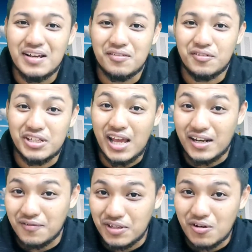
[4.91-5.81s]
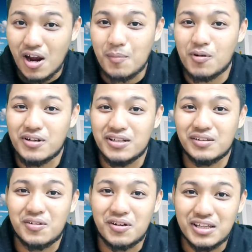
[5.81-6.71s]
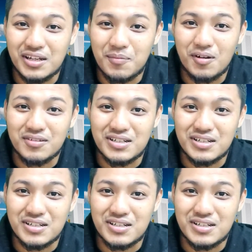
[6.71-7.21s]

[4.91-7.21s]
So the other video I'm already talking about